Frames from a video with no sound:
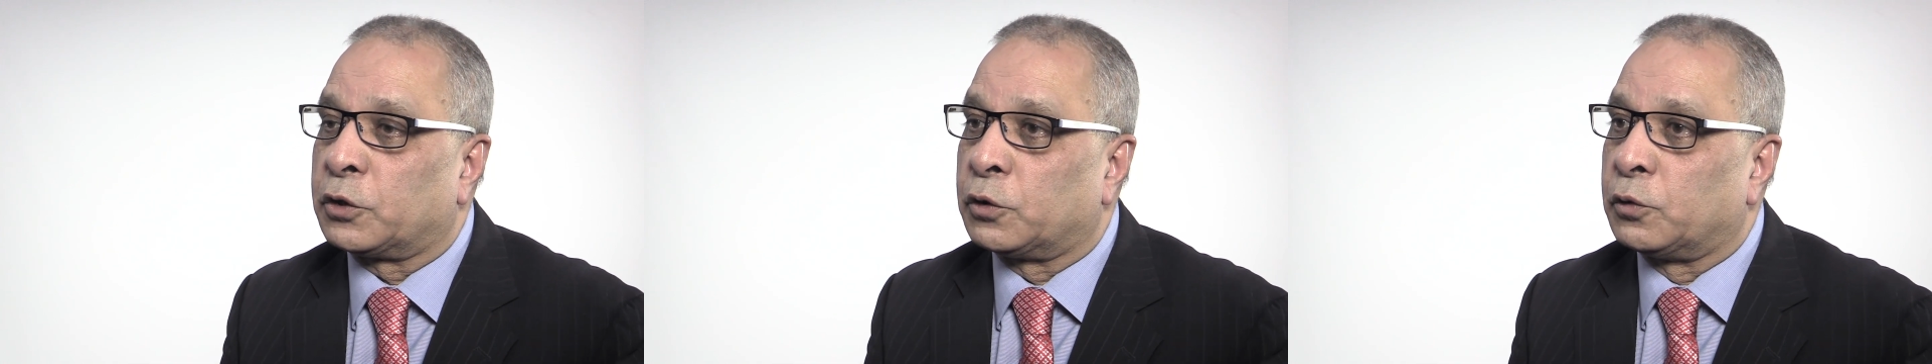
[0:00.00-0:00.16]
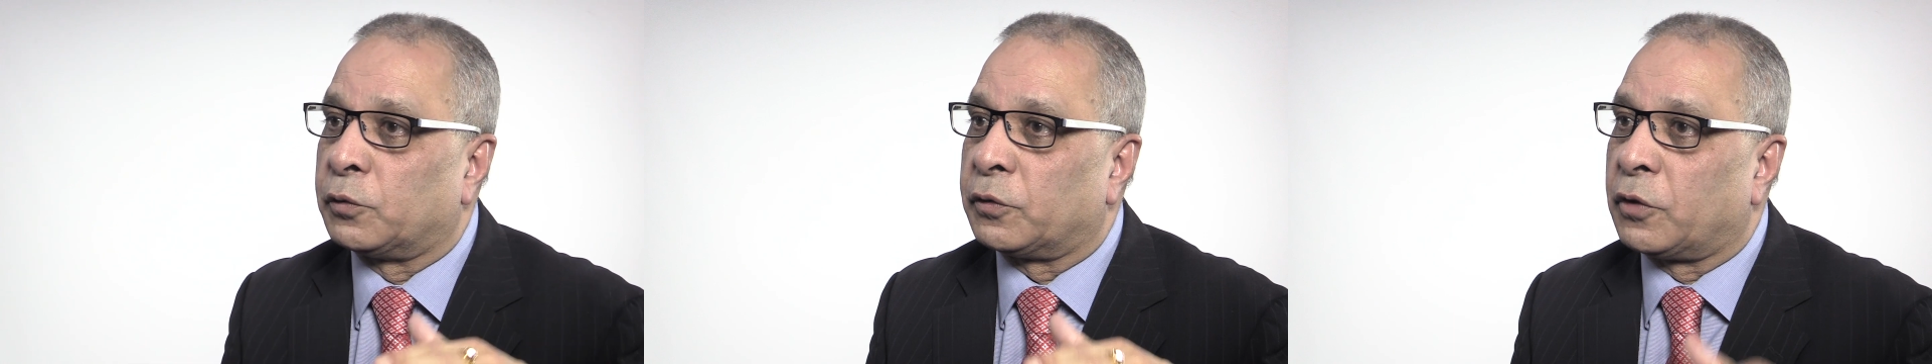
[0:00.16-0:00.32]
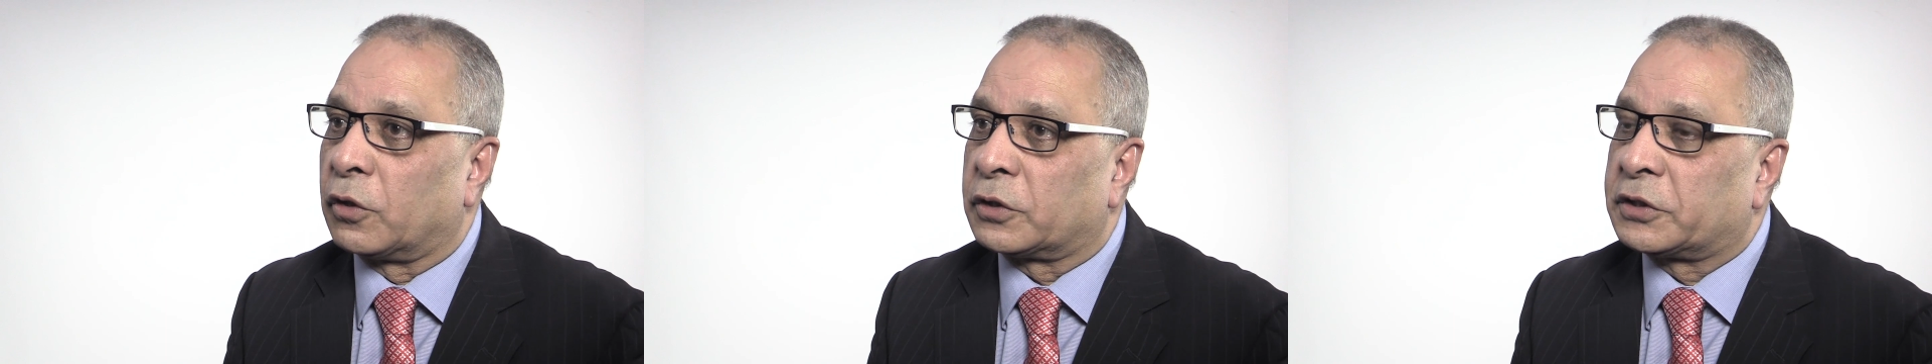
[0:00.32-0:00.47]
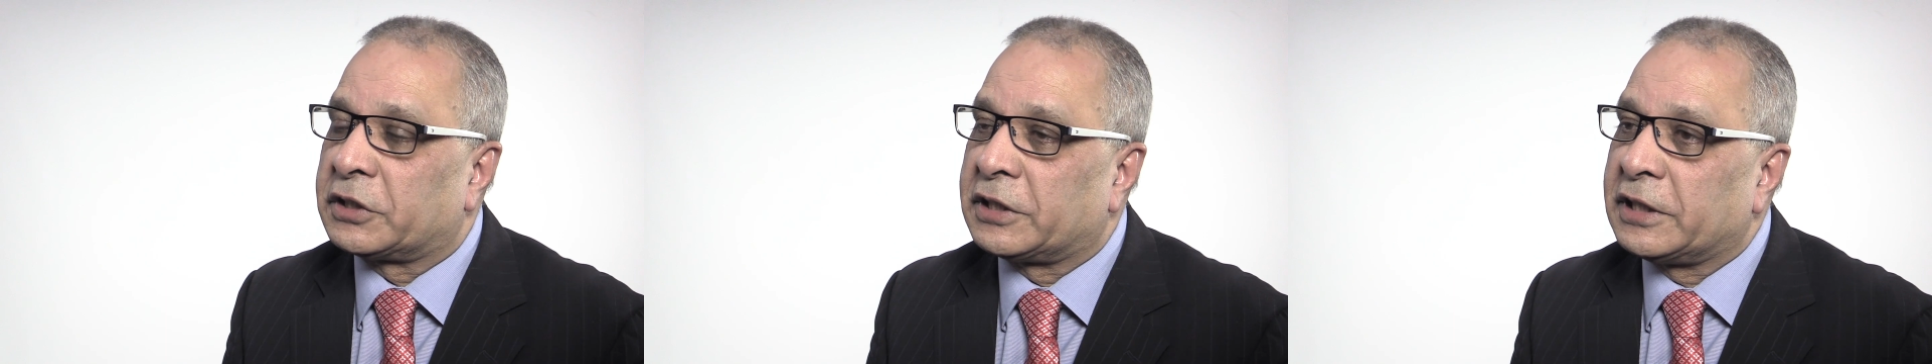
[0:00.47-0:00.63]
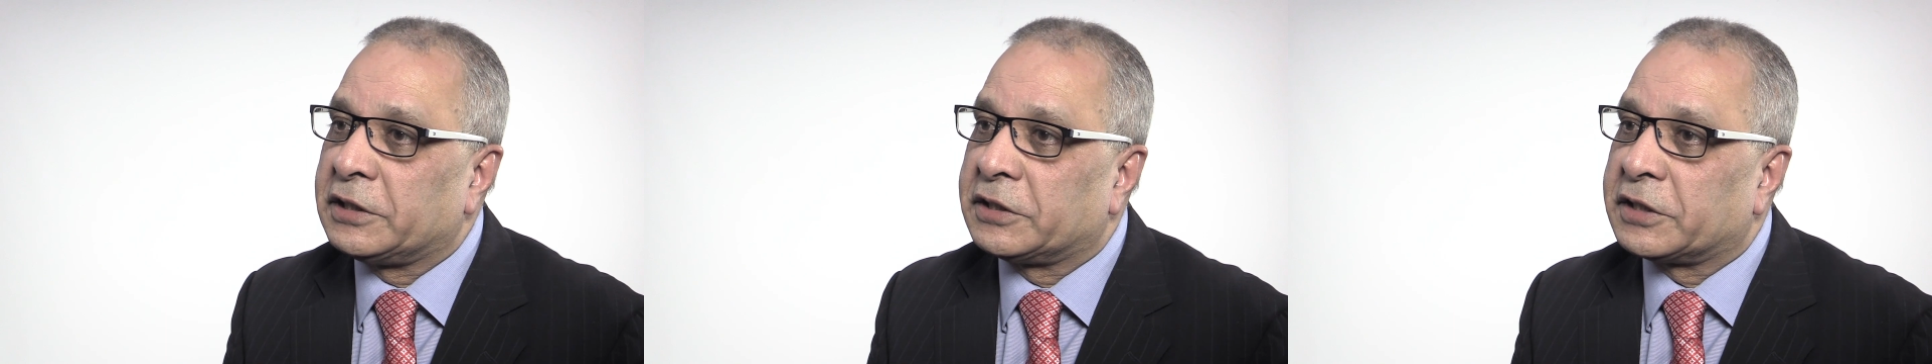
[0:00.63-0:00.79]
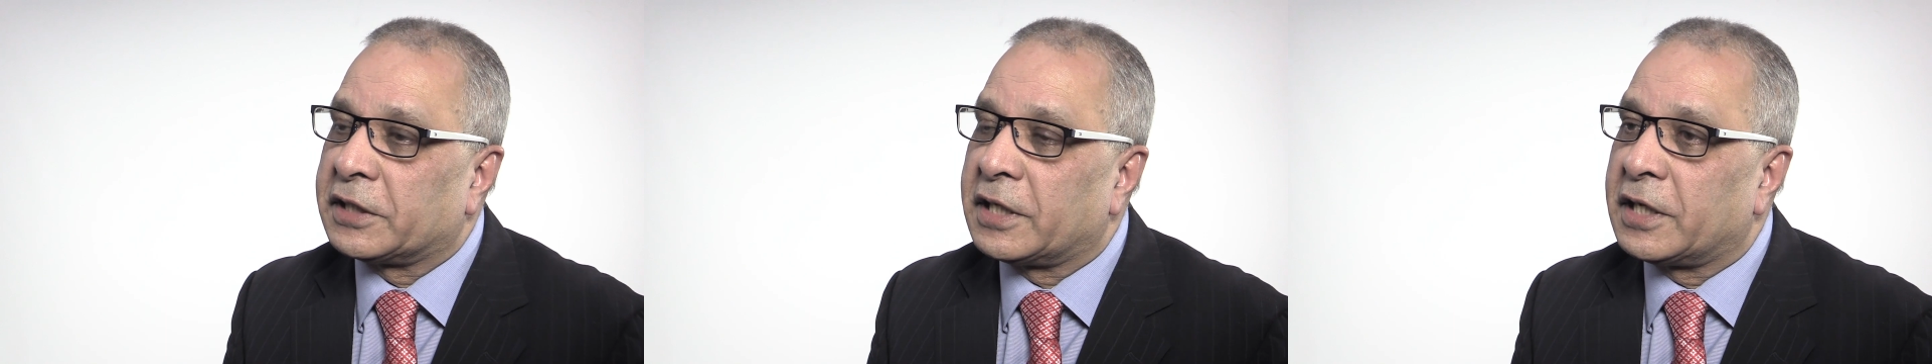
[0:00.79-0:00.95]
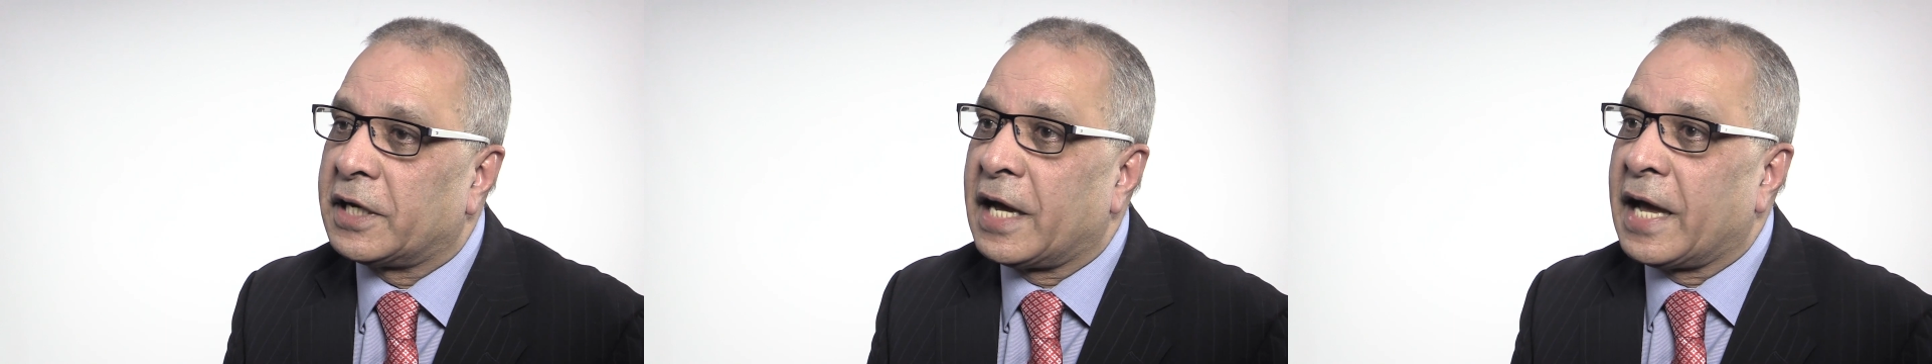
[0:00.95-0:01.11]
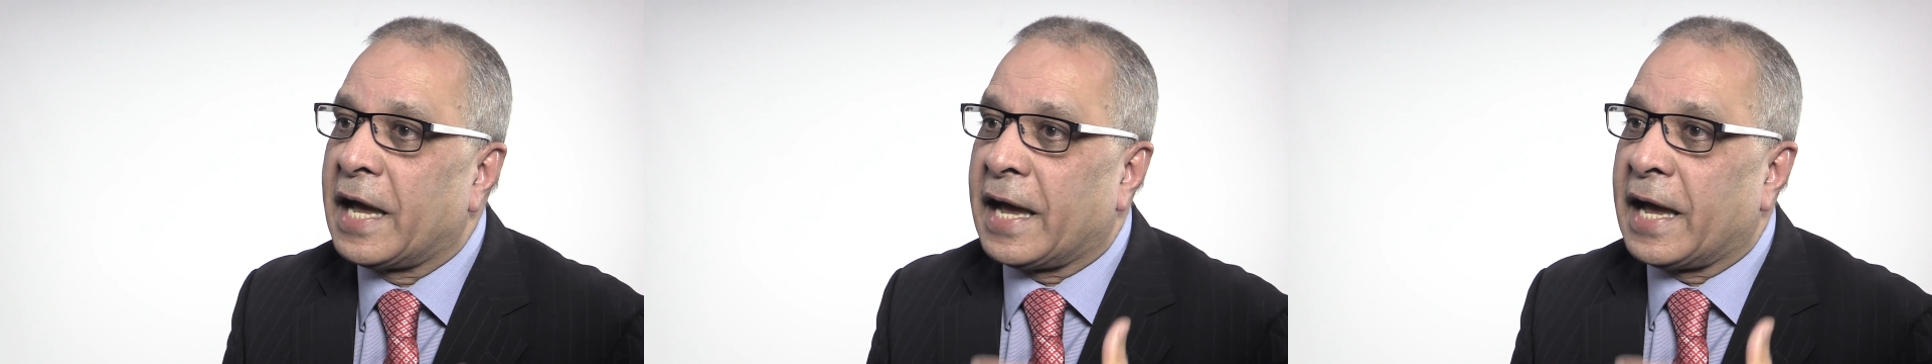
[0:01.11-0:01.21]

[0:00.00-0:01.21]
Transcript: who got C E S R